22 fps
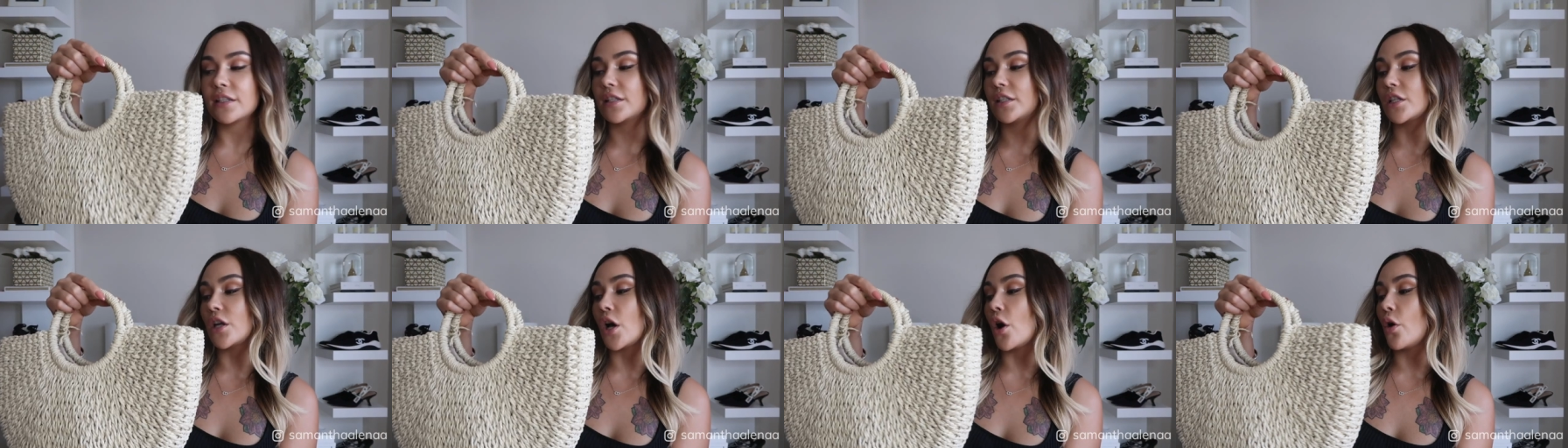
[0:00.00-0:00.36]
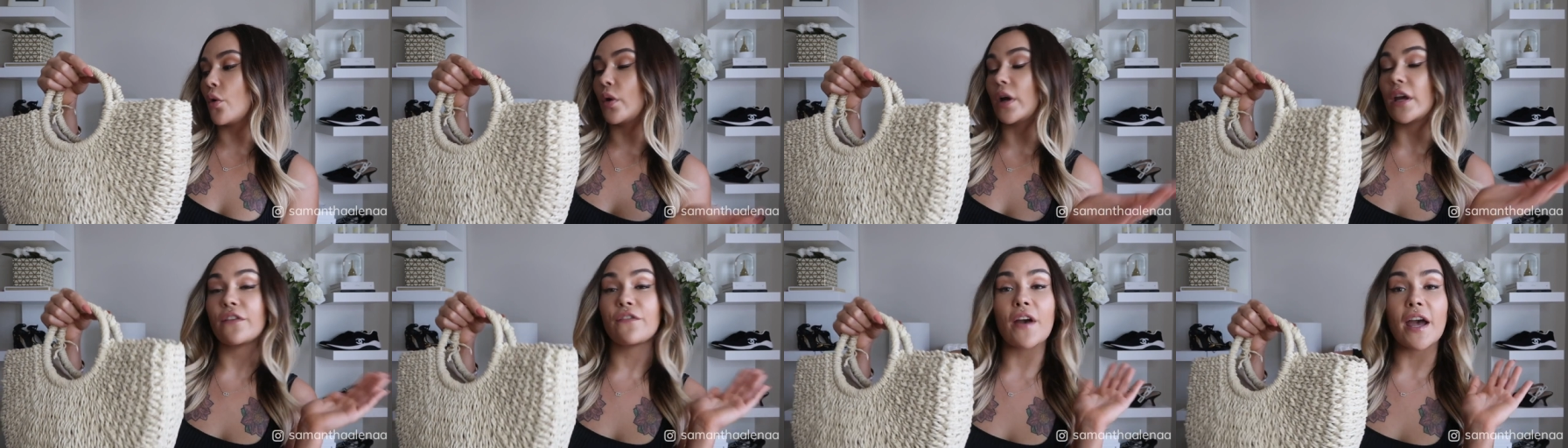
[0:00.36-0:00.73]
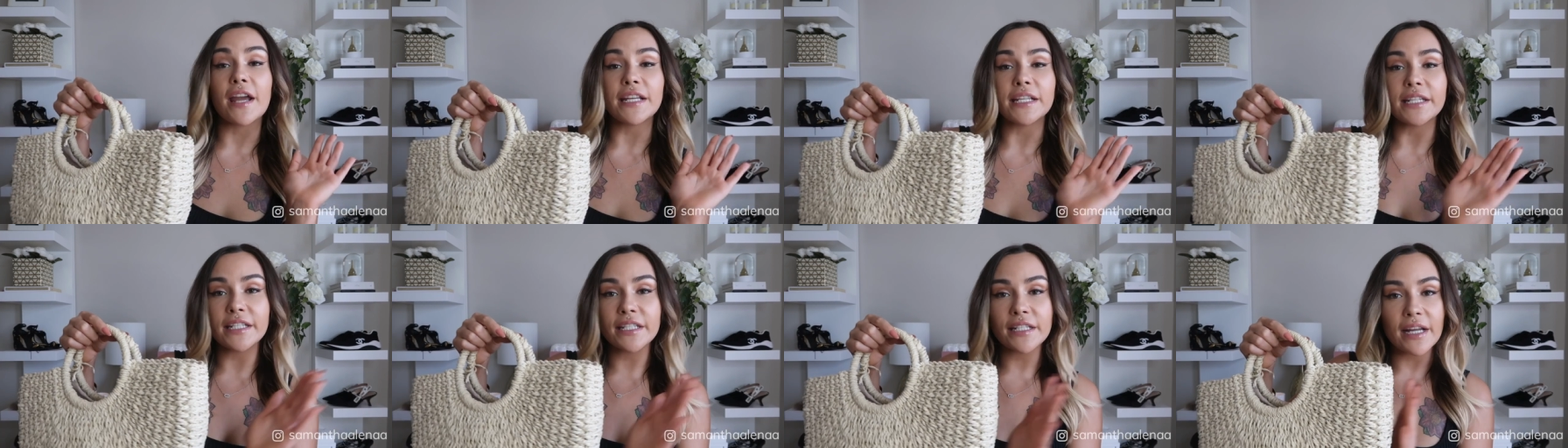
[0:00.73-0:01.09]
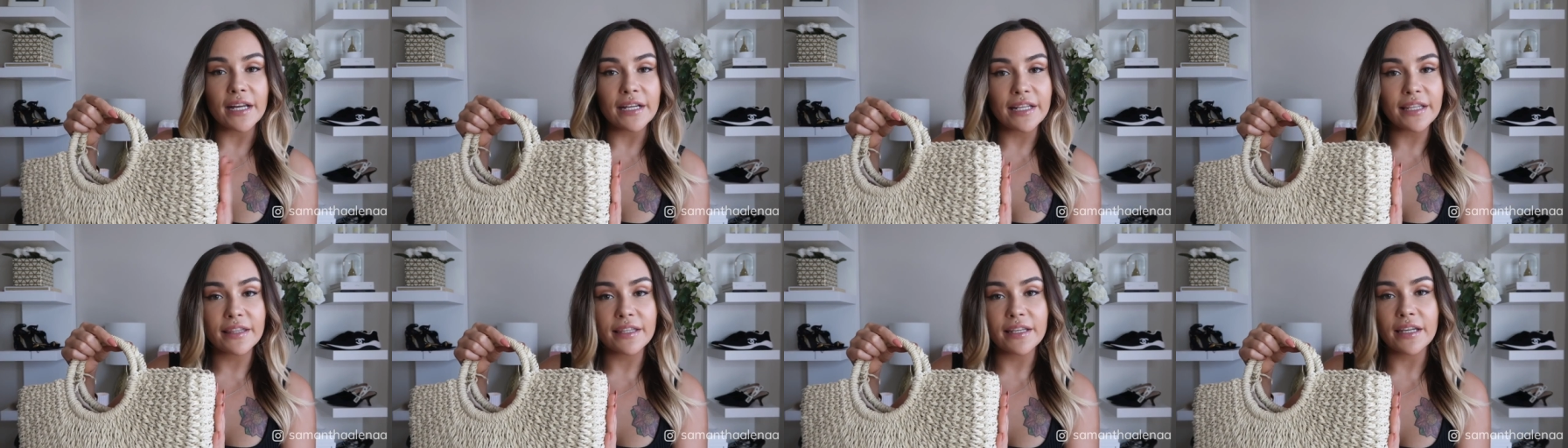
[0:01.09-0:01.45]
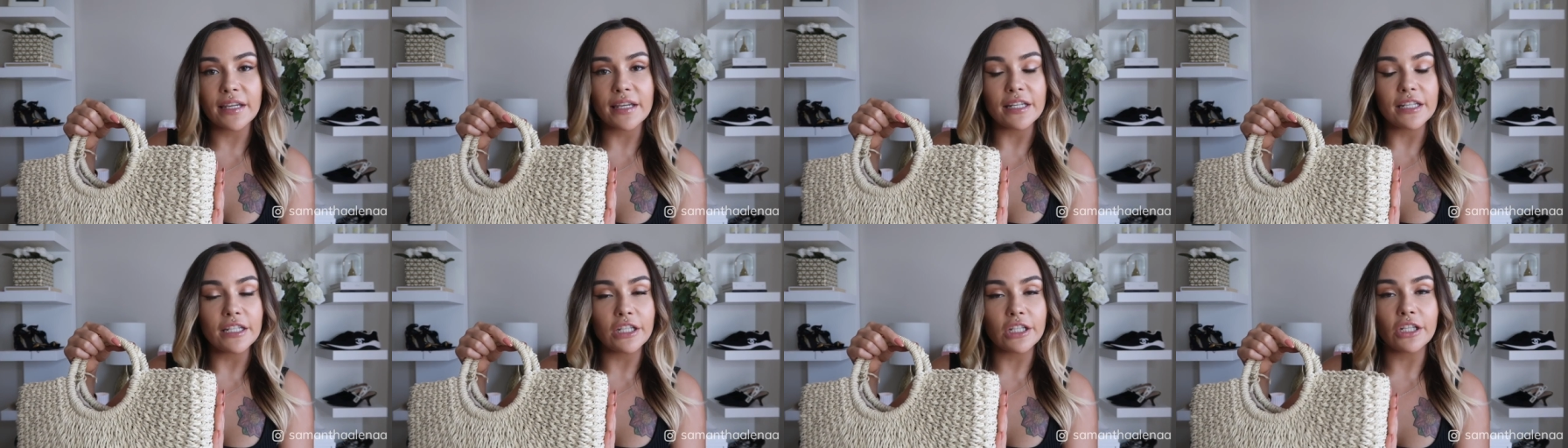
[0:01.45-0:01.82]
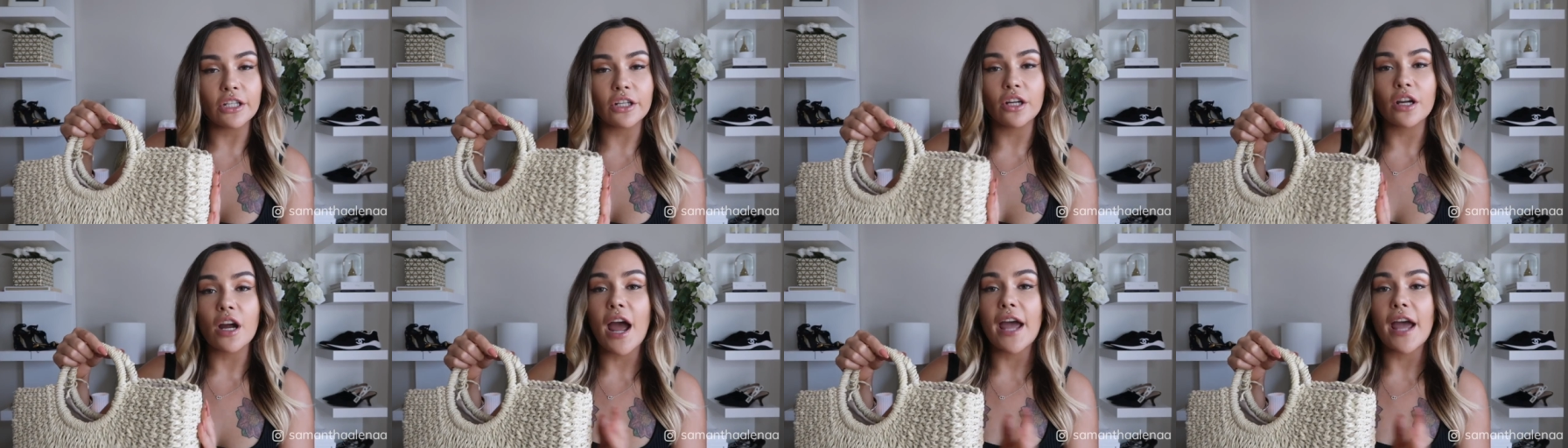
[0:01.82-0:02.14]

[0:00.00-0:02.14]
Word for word: So if I need anything in here,